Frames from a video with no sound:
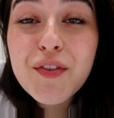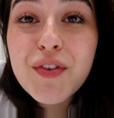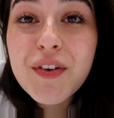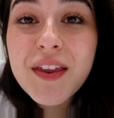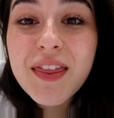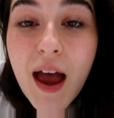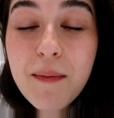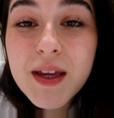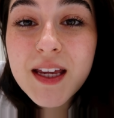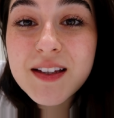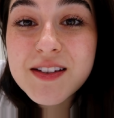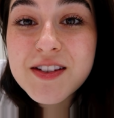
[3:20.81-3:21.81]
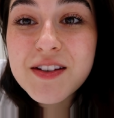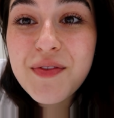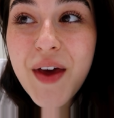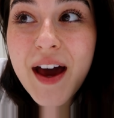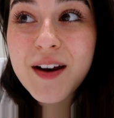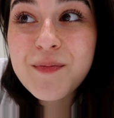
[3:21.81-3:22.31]
that means
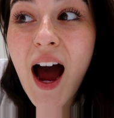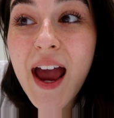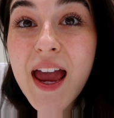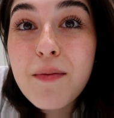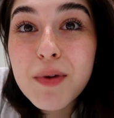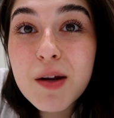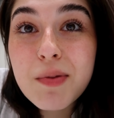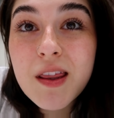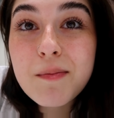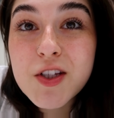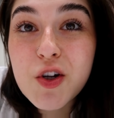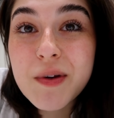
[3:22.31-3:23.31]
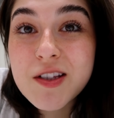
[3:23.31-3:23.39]
that I am going to be in the Mr.